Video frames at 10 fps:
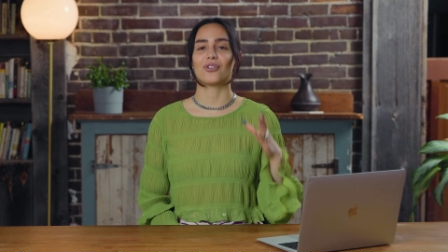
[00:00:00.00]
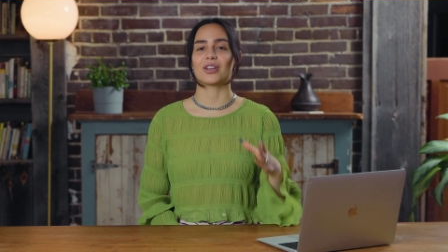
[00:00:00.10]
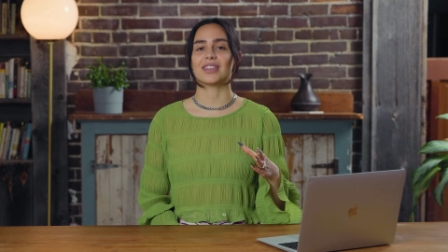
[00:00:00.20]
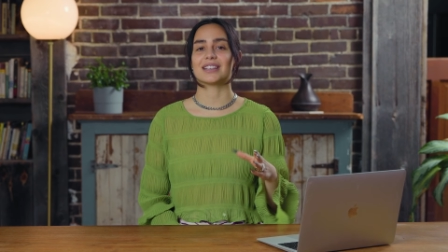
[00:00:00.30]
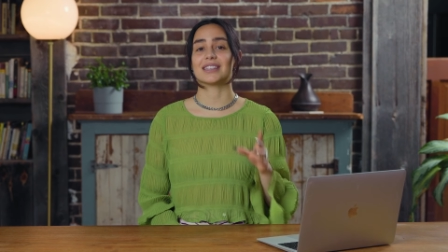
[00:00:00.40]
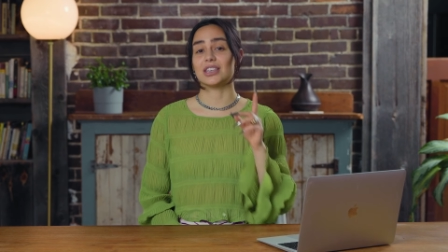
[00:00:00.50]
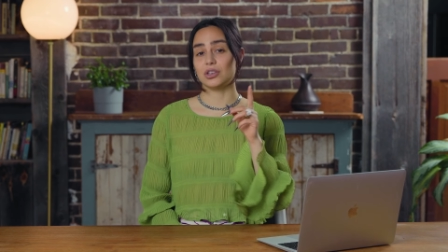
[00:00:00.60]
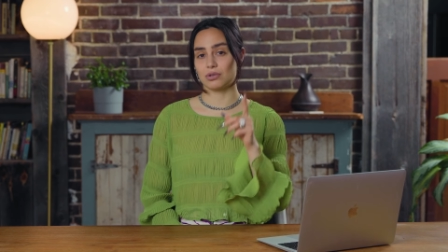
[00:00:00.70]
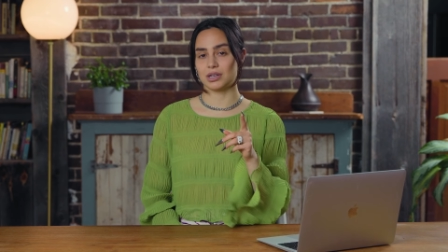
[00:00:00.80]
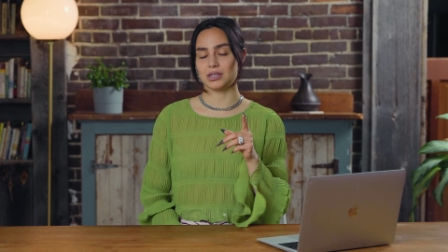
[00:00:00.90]
four things that
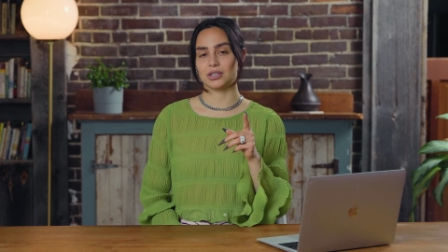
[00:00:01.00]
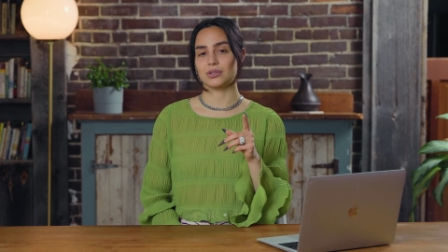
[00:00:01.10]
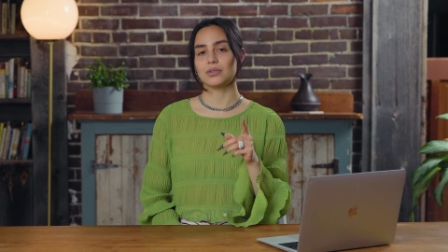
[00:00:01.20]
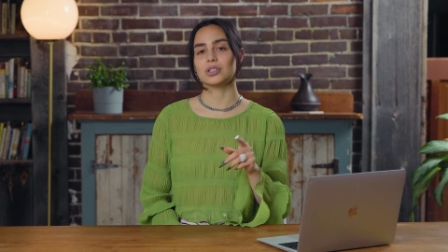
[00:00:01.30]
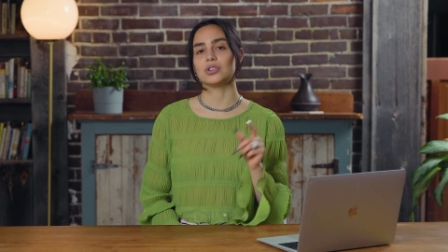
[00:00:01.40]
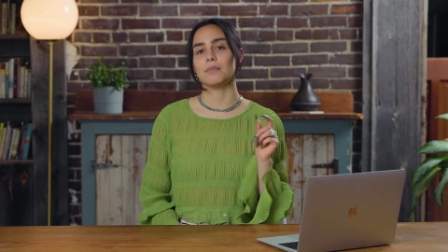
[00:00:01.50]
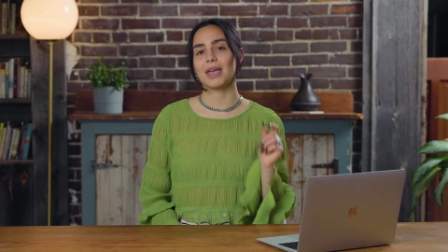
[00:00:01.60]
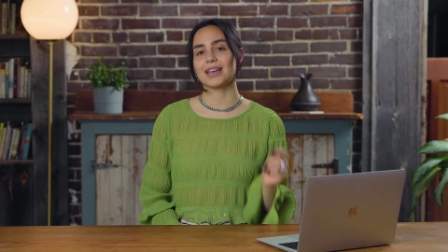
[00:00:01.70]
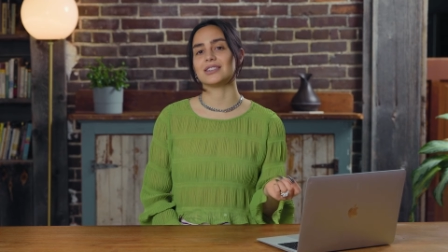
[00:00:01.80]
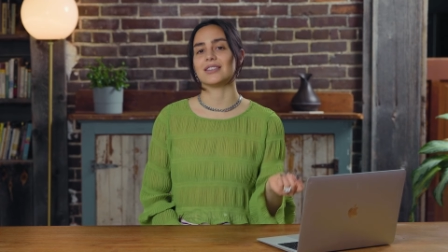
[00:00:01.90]
you can do to
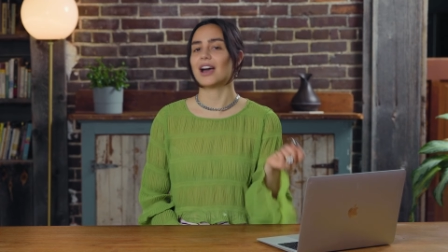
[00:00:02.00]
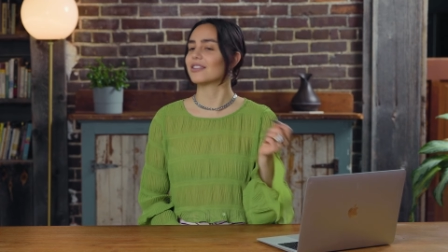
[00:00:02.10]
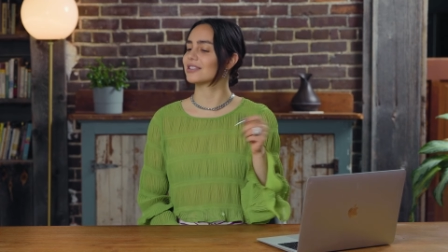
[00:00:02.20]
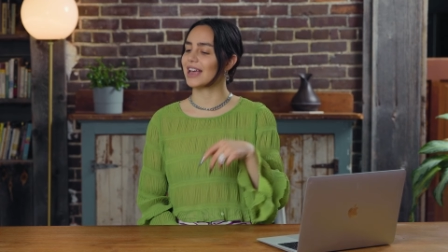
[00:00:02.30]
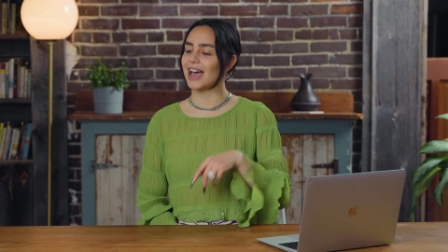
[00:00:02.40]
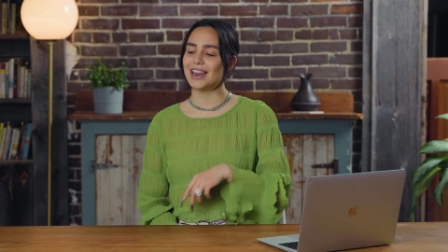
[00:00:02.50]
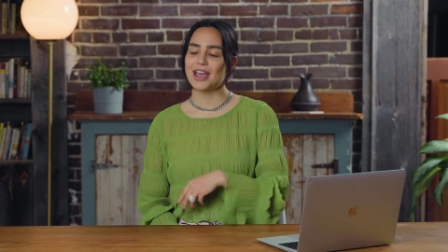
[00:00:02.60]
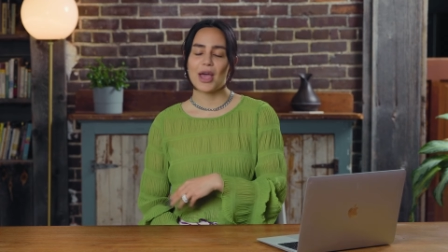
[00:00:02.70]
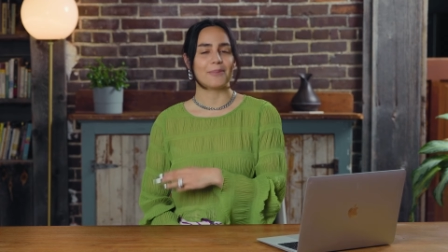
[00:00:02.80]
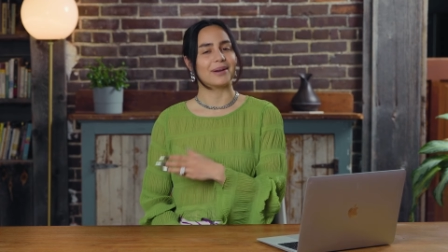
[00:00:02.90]
make it to the other side,
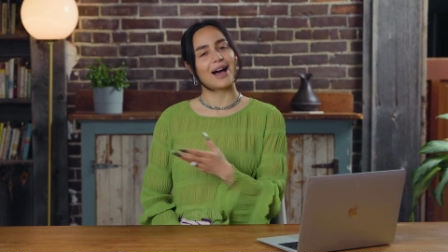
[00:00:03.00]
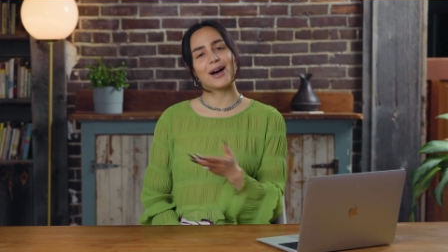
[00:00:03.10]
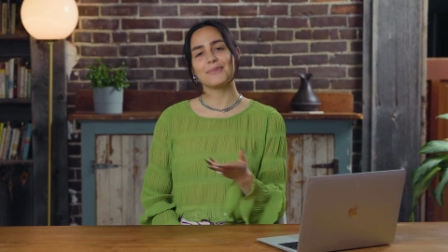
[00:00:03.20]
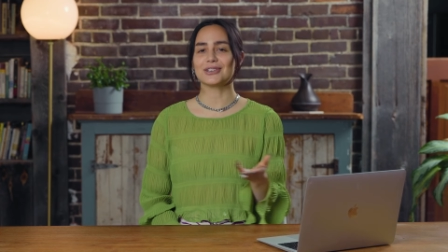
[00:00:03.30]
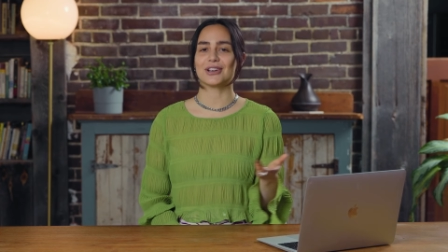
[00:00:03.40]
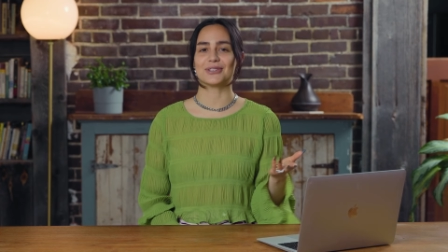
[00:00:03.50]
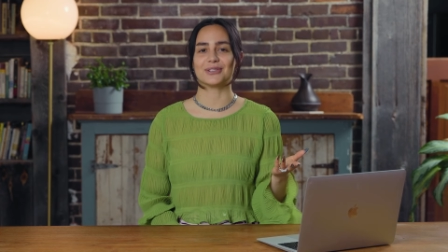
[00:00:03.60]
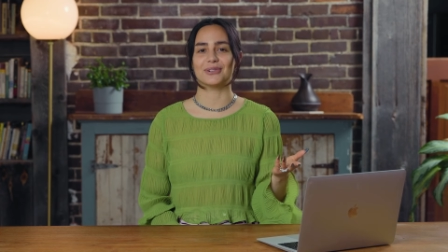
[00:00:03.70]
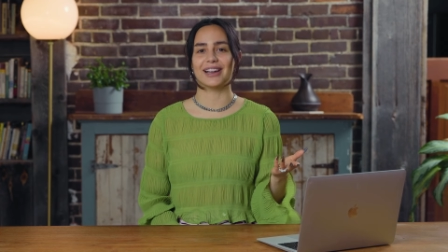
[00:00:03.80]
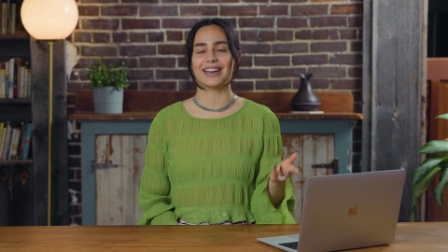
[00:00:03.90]
become a
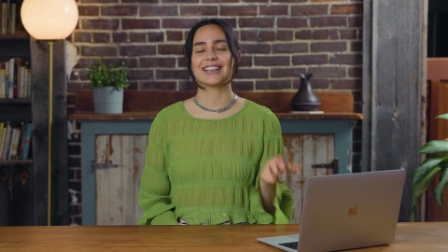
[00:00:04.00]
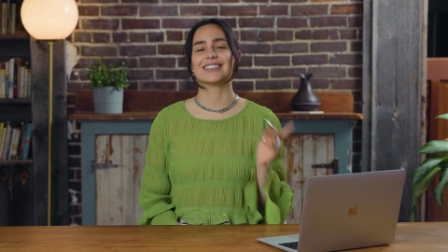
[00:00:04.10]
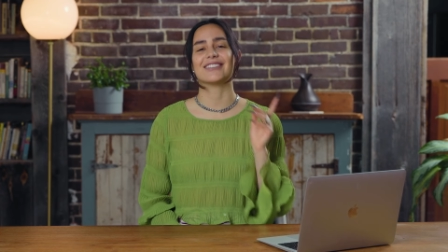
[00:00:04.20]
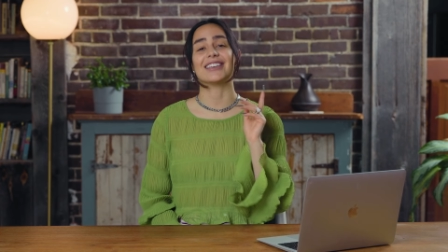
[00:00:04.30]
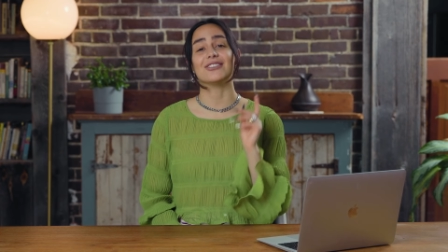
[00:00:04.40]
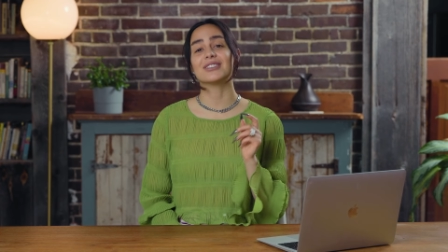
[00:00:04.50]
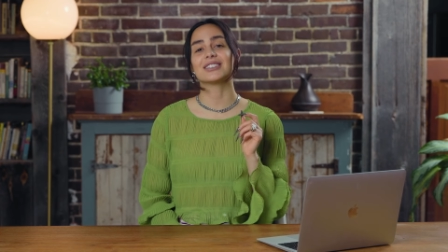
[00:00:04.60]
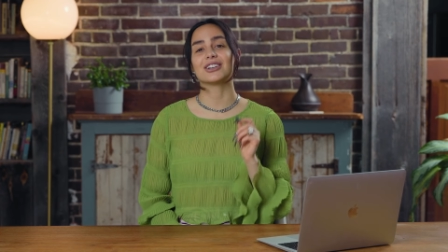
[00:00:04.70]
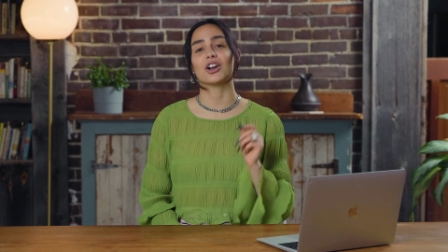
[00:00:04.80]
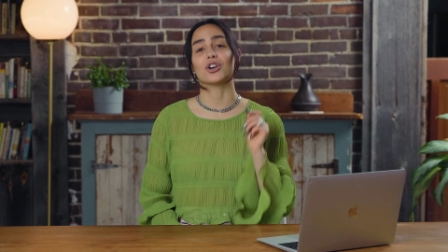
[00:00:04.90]
chosen one, so that you can
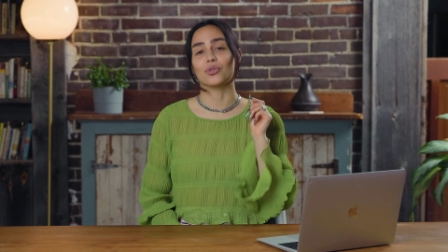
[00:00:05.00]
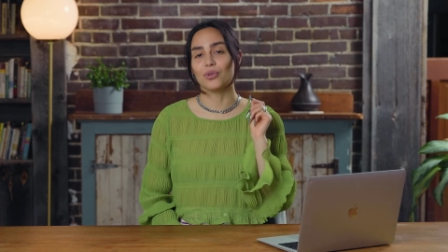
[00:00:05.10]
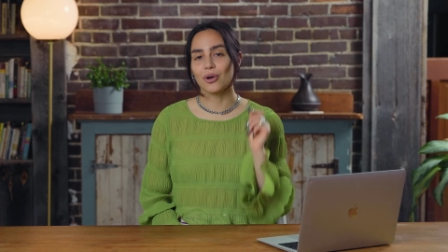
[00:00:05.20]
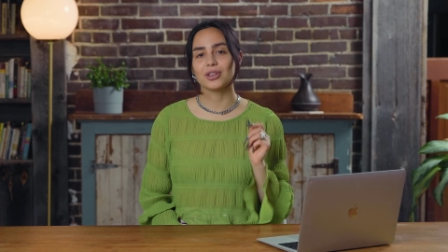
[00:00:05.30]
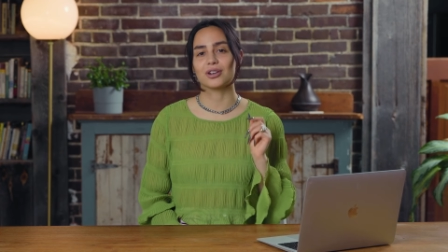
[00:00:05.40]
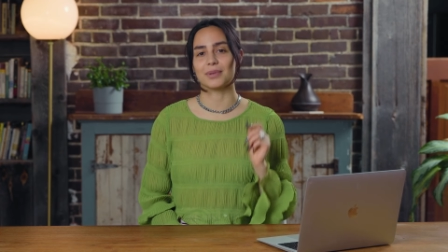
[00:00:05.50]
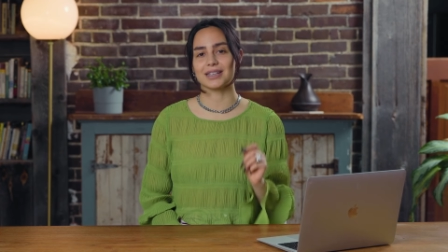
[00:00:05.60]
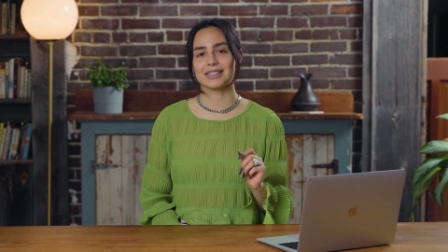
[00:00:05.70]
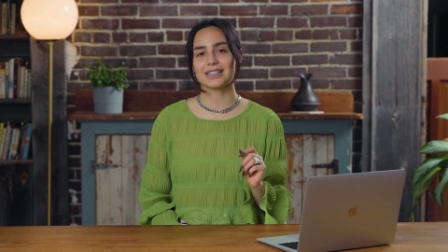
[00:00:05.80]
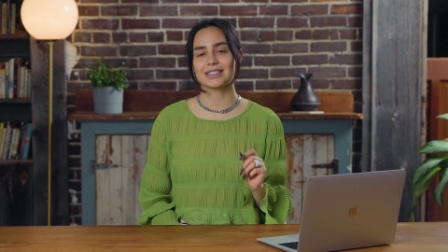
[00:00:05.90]
start growing your
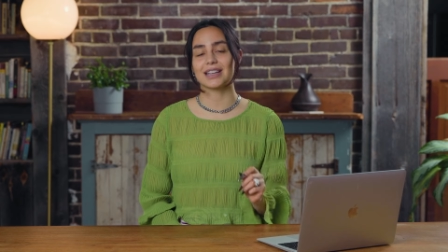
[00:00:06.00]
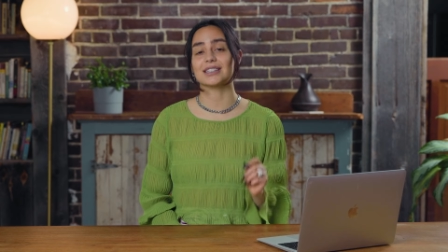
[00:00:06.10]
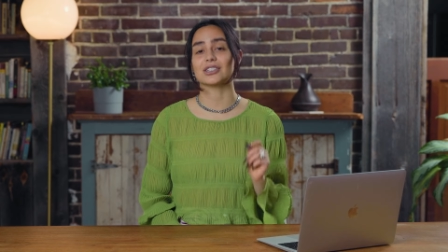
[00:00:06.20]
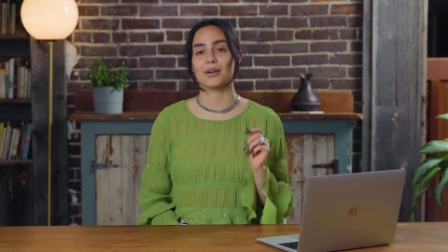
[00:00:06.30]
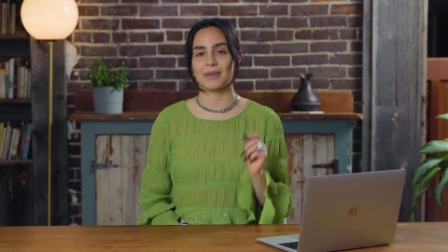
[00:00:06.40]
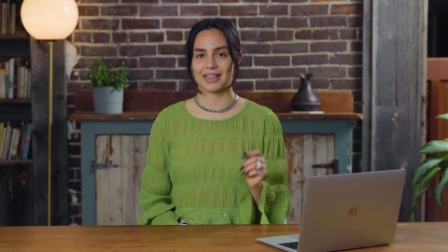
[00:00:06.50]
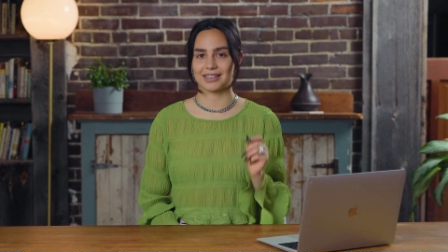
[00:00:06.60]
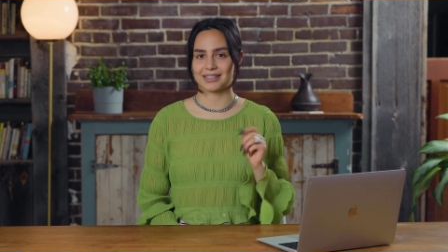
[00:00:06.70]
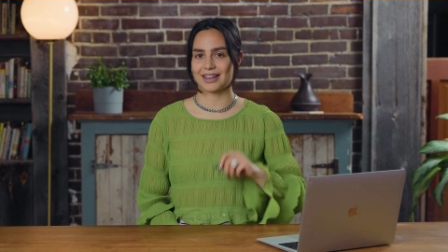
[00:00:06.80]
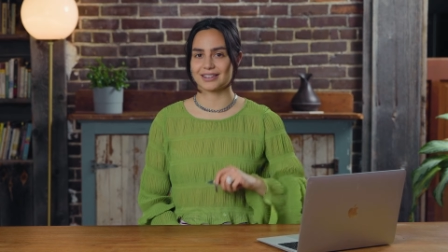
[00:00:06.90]
business and start
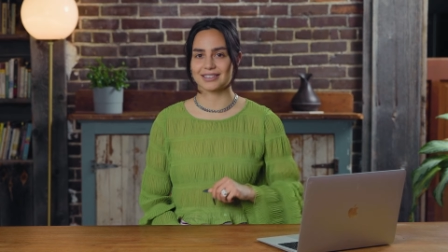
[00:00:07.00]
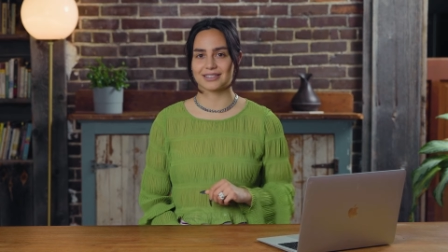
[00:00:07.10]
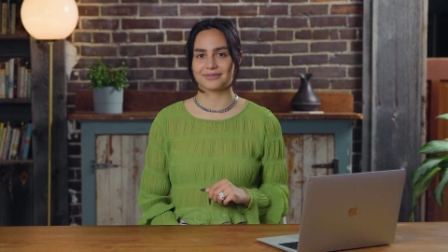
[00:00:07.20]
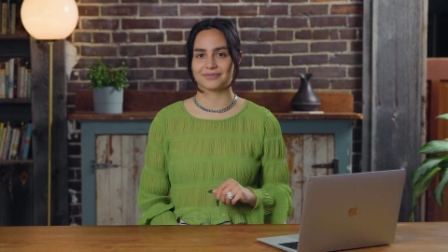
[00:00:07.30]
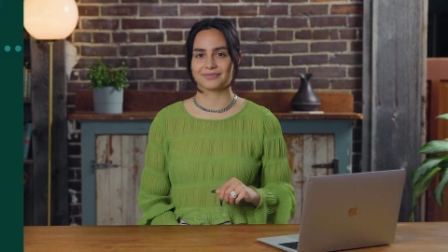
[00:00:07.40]
making sales.